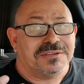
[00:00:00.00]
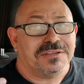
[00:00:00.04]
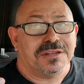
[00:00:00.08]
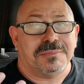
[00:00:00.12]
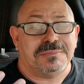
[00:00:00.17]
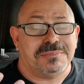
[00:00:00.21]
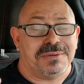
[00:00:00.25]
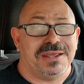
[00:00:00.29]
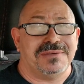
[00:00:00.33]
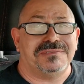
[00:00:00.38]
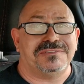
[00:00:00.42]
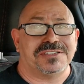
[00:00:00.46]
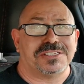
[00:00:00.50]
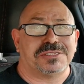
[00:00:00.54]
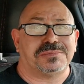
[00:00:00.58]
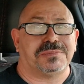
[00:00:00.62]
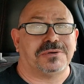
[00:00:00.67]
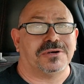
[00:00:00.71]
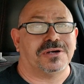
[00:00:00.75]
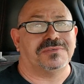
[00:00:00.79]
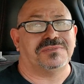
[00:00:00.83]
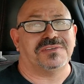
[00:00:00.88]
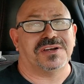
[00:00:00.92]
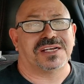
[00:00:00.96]
The beef is
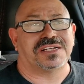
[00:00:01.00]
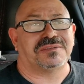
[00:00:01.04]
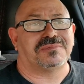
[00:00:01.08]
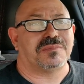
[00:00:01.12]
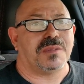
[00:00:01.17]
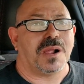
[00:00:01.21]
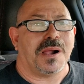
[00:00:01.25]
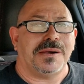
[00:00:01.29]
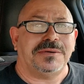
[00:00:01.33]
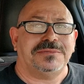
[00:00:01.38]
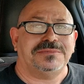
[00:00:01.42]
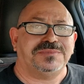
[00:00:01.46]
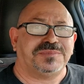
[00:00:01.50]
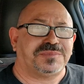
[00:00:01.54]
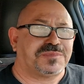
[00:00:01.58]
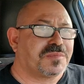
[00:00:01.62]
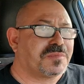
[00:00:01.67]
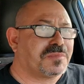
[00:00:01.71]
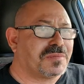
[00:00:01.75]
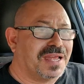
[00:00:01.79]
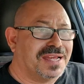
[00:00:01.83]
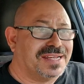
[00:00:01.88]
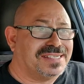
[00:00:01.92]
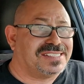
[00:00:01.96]
perfect.
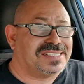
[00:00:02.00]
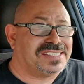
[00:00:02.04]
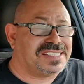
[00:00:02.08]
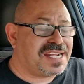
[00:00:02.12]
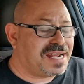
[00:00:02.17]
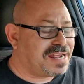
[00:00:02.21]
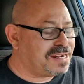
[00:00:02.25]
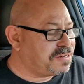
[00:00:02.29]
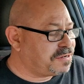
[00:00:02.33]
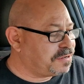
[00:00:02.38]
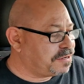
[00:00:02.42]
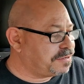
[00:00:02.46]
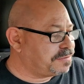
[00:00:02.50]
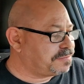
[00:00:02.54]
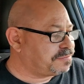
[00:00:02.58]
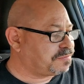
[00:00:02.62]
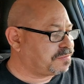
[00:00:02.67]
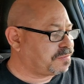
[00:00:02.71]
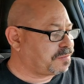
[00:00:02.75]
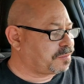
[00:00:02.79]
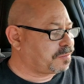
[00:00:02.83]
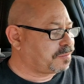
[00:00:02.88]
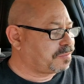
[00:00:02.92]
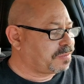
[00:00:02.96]
It's tender.
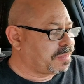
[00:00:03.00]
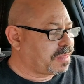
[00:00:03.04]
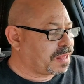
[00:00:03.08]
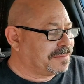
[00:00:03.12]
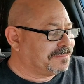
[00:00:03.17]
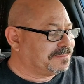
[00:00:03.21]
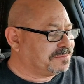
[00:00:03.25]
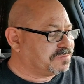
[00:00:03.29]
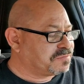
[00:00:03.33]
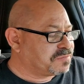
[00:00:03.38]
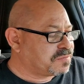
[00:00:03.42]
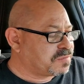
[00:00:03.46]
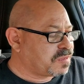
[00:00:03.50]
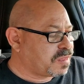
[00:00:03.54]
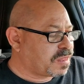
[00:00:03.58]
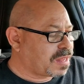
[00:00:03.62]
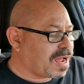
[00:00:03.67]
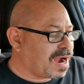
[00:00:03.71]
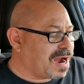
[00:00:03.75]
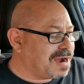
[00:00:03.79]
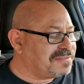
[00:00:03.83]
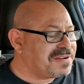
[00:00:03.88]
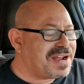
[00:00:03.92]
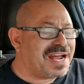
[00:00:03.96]

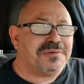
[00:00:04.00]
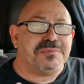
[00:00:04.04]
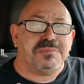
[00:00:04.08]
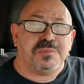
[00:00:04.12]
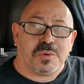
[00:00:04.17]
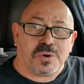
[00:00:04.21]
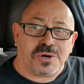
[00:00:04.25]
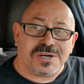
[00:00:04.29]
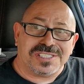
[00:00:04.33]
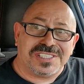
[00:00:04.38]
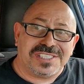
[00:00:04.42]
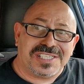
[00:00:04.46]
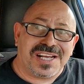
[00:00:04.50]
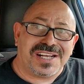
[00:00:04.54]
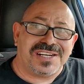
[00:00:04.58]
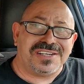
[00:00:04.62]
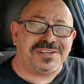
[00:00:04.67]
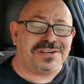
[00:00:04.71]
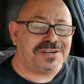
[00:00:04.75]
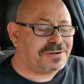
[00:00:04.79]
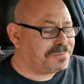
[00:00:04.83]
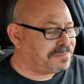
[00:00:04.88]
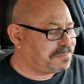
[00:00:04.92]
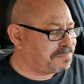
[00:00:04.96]
I've had more
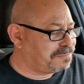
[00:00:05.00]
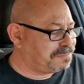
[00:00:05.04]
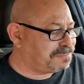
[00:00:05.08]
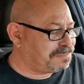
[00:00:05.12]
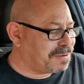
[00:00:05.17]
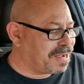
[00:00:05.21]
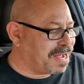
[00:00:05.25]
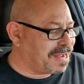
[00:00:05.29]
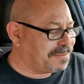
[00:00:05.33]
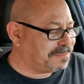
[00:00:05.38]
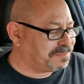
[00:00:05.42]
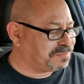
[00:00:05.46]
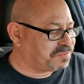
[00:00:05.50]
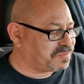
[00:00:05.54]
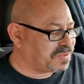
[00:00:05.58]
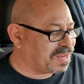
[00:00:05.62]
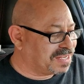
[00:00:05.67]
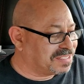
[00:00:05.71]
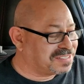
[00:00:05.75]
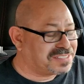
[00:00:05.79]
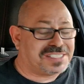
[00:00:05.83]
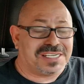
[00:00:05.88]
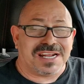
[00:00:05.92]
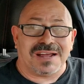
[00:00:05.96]
tender, but
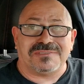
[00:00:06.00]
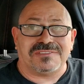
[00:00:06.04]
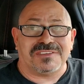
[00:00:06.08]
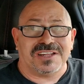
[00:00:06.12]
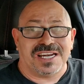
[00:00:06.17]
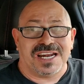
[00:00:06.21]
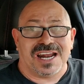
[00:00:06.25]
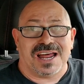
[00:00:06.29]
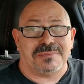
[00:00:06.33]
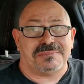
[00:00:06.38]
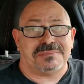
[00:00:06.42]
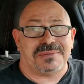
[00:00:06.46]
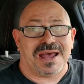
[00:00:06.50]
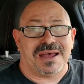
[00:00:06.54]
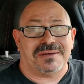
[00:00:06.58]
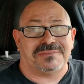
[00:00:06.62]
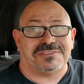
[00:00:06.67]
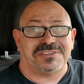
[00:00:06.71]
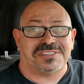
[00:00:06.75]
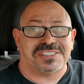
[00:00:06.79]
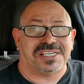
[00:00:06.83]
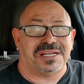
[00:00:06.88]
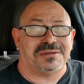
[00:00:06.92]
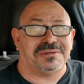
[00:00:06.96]
it's definitely not
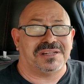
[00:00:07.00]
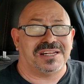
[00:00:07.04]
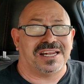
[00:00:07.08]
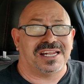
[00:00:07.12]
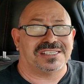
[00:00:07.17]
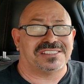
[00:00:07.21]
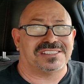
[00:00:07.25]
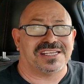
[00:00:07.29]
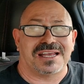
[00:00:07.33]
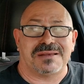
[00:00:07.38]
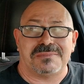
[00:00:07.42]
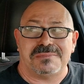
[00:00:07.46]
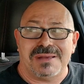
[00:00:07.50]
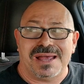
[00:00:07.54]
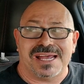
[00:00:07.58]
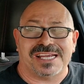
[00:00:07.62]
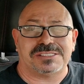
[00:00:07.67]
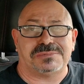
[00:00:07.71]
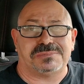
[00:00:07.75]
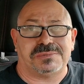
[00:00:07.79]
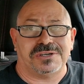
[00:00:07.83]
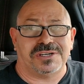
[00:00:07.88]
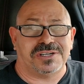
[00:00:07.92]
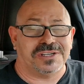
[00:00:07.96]
bad for something that's like
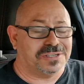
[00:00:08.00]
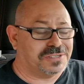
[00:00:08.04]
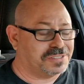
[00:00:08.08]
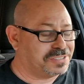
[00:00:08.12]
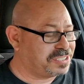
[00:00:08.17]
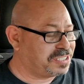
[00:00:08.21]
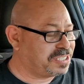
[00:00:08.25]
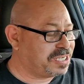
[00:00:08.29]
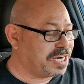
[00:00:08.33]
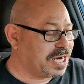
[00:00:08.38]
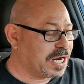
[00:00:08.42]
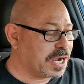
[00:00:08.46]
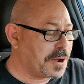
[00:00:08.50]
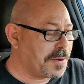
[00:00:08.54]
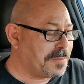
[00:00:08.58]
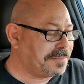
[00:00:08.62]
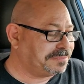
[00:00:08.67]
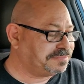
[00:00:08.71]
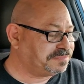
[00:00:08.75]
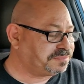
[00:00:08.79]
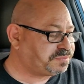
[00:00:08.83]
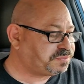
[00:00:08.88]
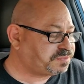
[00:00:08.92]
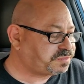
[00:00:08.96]
mass produced, you know?
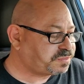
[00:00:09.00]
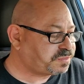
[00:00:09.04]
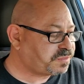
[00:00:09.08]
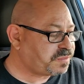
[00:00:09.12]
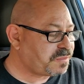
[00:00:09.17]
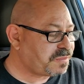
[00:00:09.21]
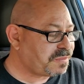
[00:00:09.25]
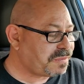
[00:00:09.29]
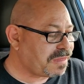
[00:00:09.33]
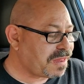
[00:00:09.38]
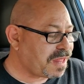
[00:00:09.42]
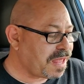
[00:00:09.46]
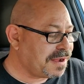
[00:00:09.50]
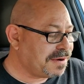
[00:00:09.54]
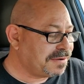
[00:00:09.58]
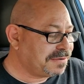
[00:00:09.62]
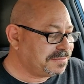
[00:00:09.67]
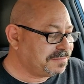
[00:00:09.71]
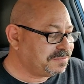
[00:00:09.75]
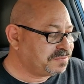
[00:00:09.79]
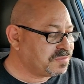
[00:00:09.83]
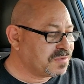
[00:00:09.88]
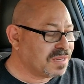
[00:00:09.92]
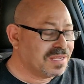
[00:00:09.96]

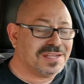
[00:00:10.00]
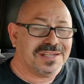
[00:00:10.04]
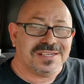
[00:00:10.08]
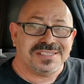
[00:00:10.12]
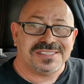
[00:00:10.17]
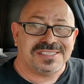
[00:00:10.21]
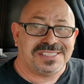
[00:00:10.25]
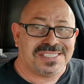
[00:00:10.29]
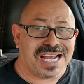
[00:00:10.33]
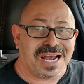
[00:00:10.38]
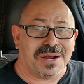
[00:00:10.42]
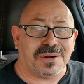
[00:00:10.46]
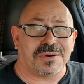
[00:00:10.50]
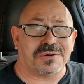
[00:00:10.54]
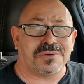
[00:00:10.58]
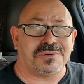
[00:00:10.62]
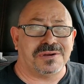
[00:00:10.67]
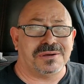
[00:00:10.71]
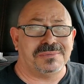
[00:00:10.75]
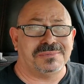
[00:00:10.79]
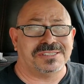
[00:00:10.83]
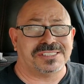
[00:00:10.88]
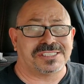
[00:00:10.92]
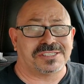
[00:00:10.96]
Sour
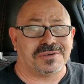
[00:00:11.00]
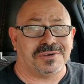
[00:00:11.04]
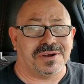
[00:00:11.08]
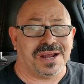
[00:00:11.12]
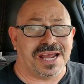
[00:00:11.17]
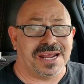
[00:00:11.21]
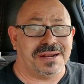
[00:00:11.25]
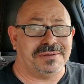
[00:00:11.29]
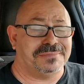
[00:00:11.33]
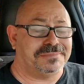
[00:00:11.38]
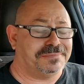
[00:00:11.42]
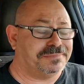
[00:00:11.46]
cream is great.